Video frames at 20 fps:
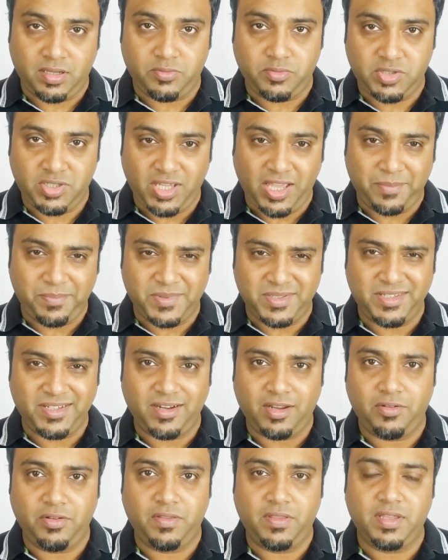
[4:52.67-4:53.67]
which happens
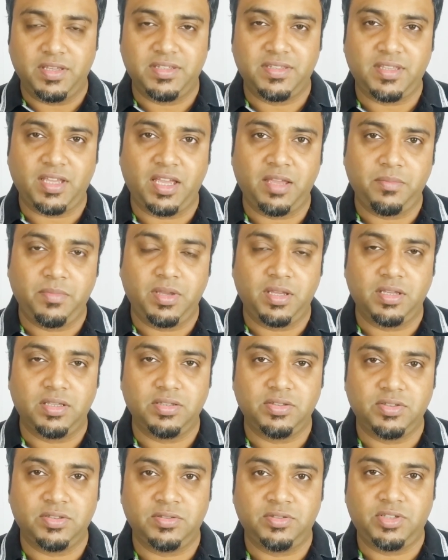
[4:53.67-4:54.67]
around this time
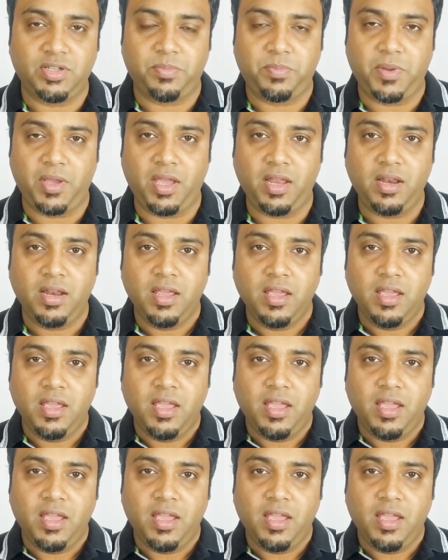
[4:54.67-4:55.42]
in Japan.